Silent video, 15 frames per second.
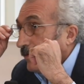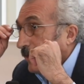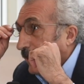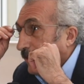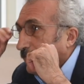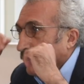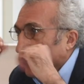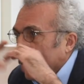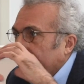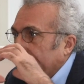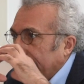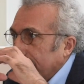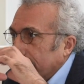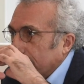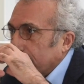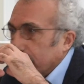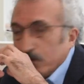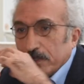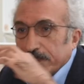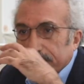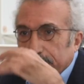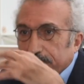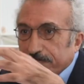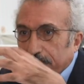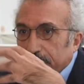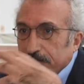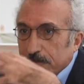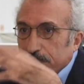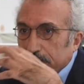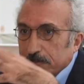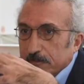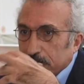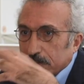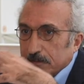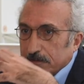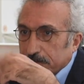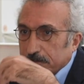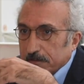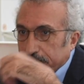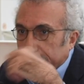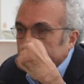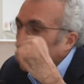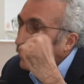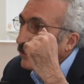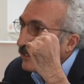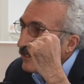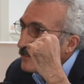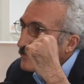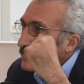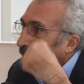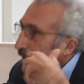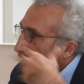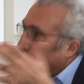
and what their fundamental critique is,